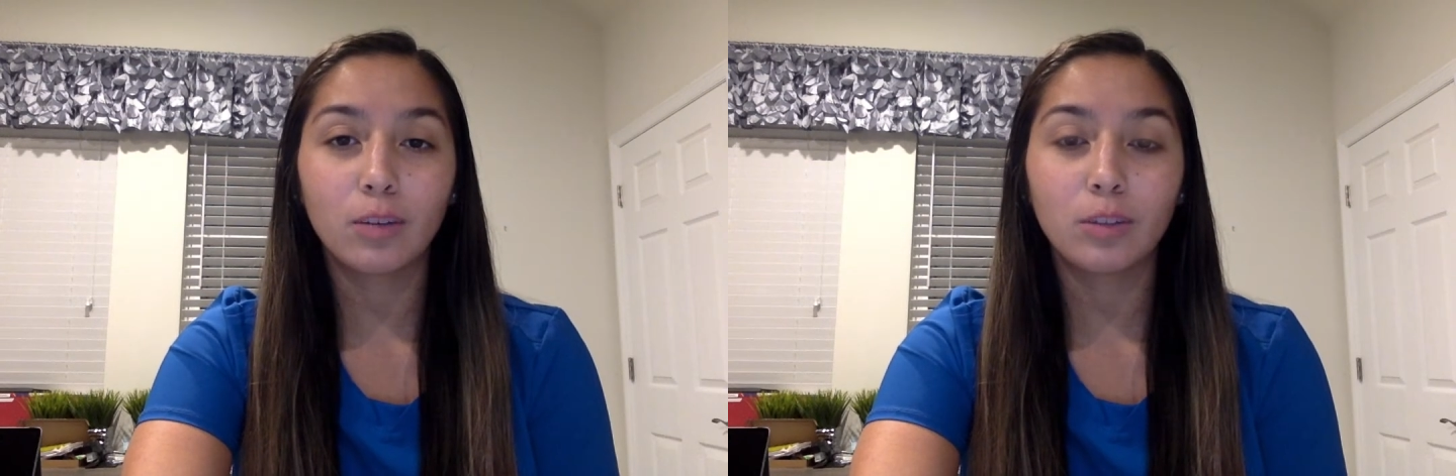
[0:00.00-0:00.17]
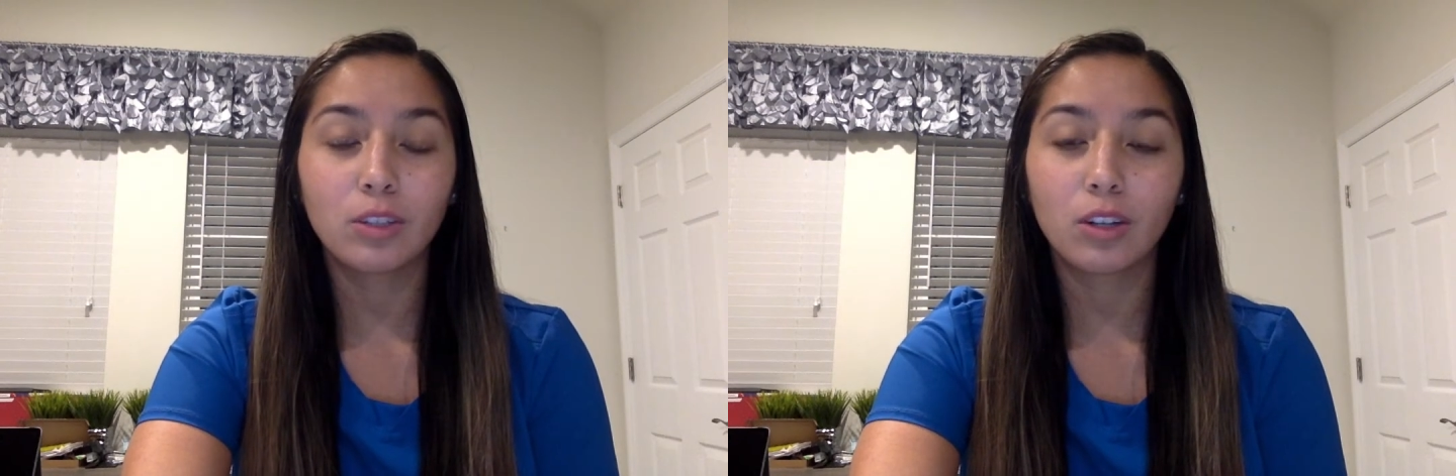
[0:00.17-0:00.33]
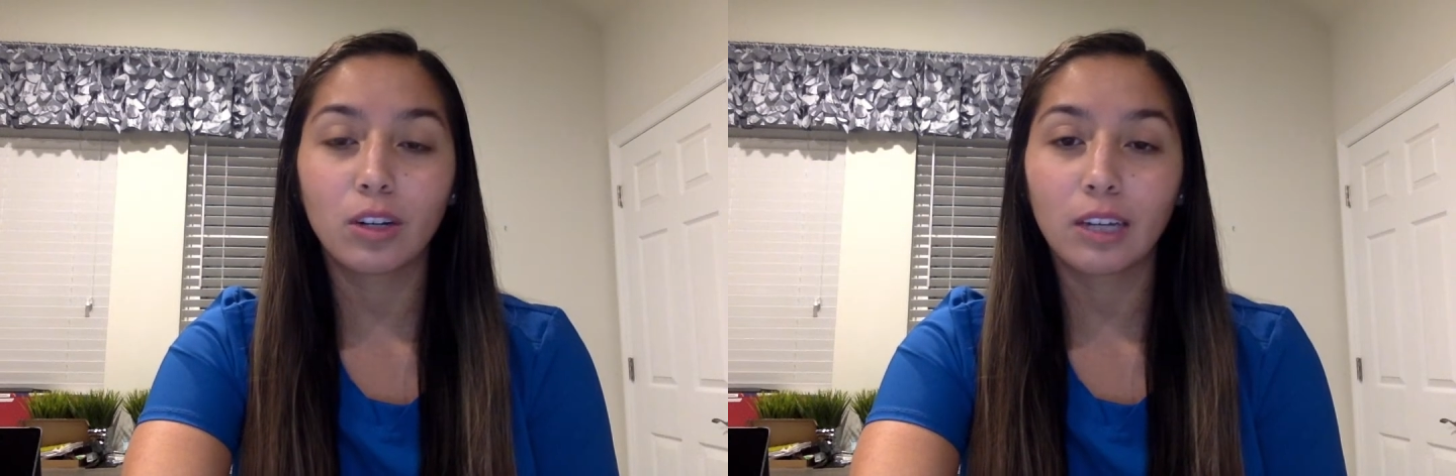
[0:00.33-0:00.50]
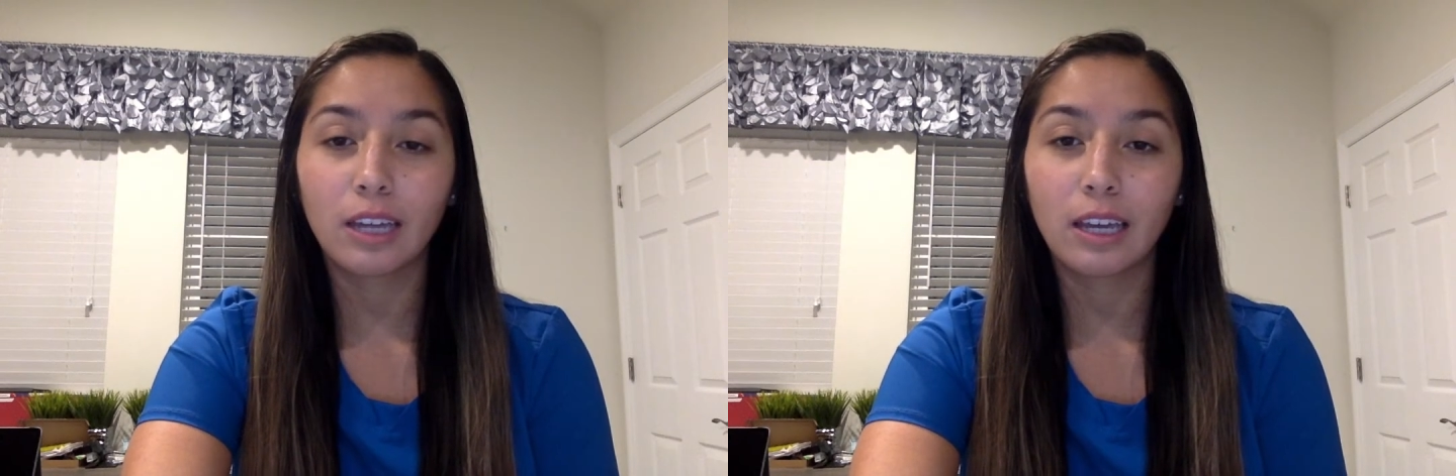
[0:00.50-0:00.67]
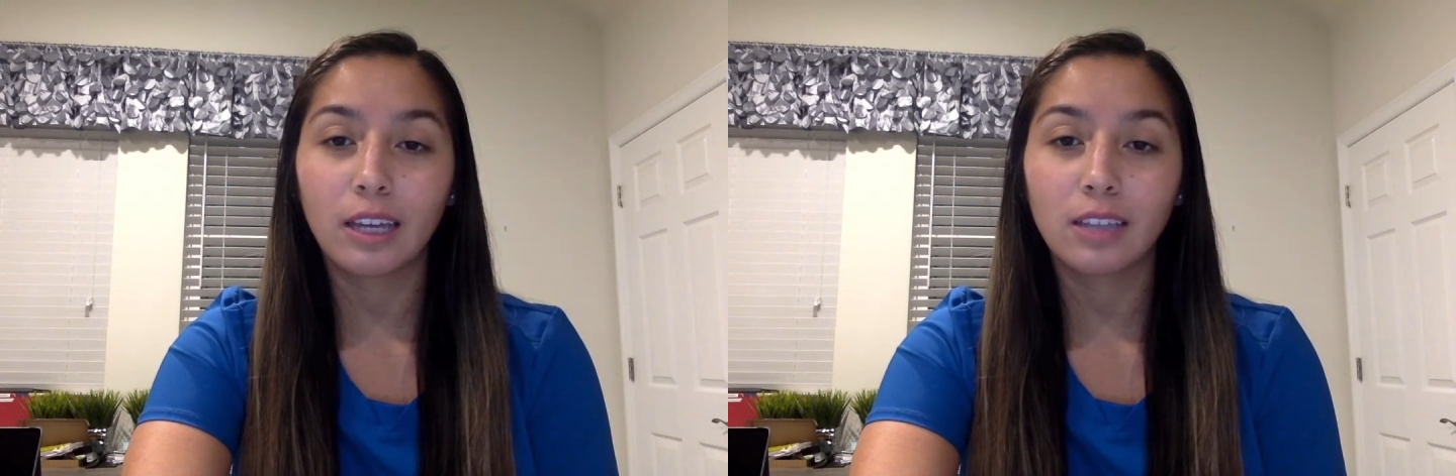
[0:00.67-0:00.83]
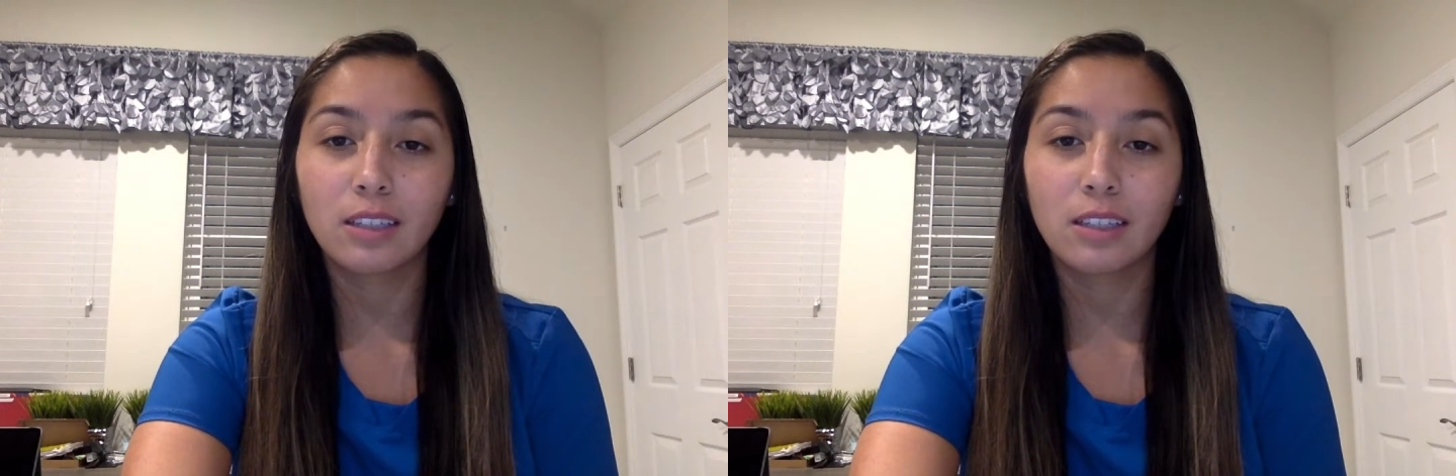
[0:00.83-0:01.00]
which in our
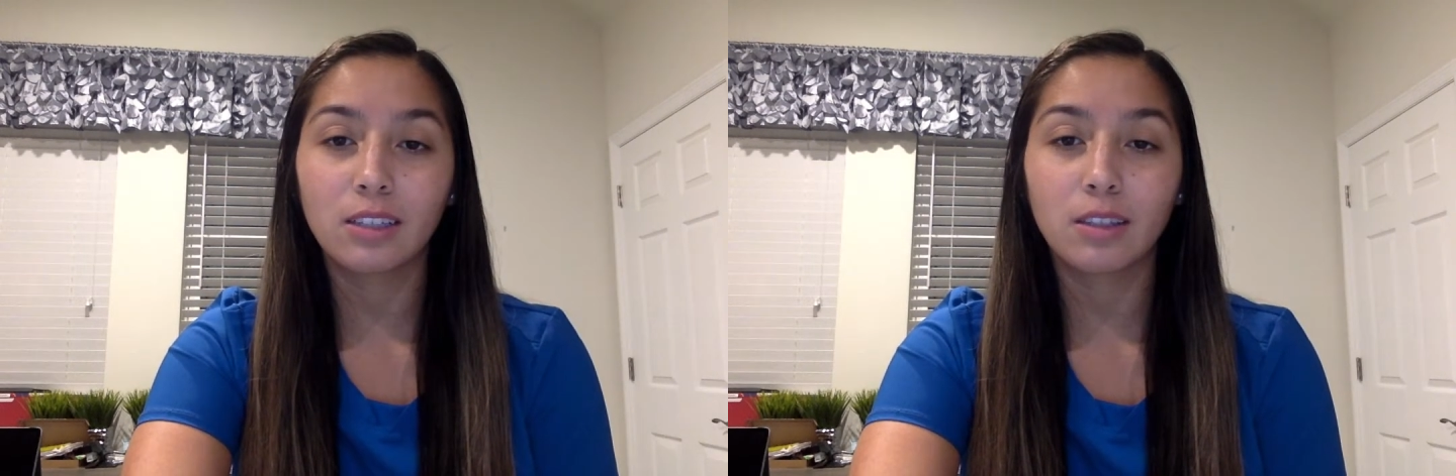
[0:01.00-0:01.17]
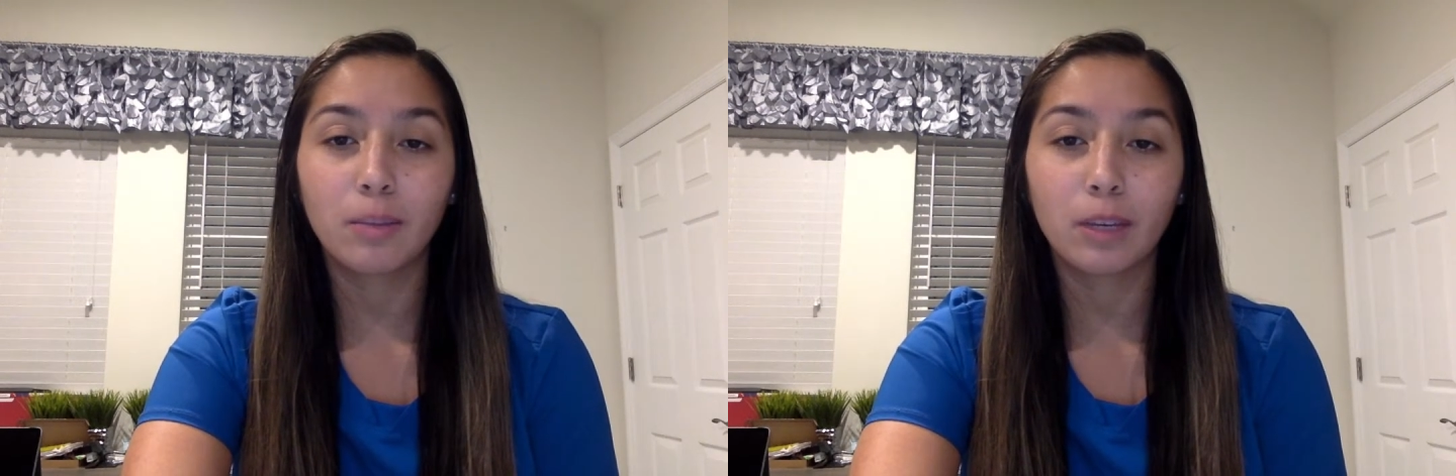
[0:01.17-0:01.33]
case, it's the